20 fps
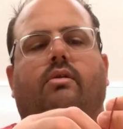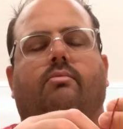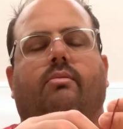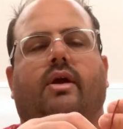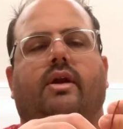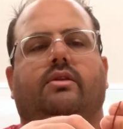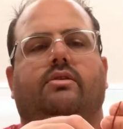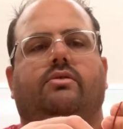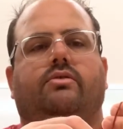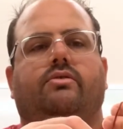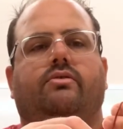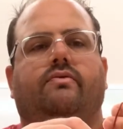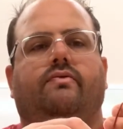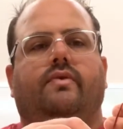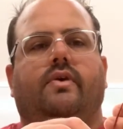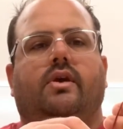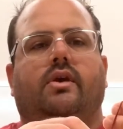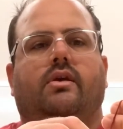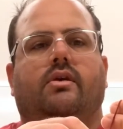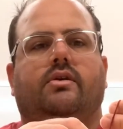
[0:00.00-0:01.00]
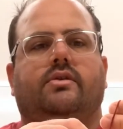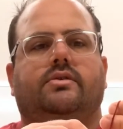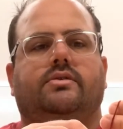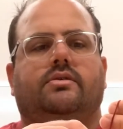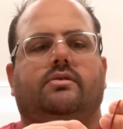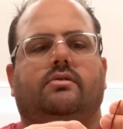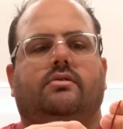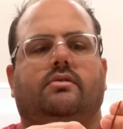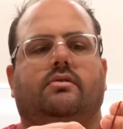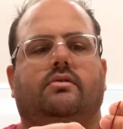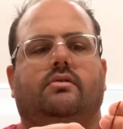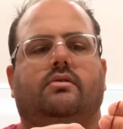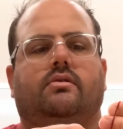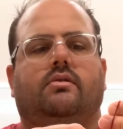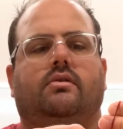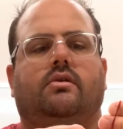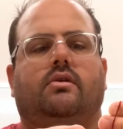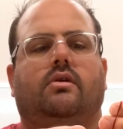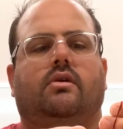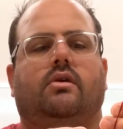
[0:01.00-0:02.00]
my 2 fingers,
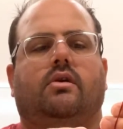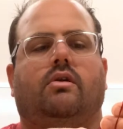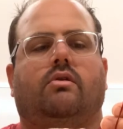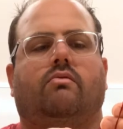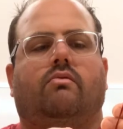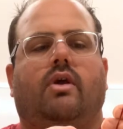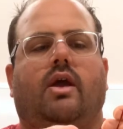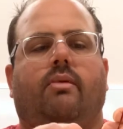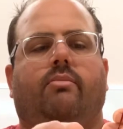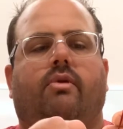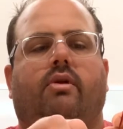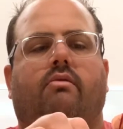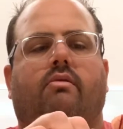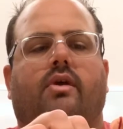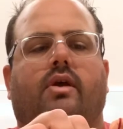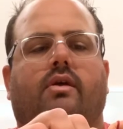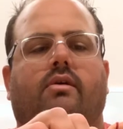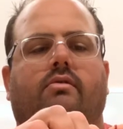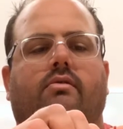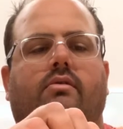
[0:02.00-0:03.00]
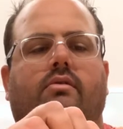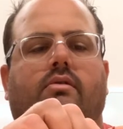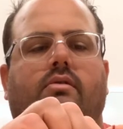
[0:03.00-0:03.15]
wrap it around,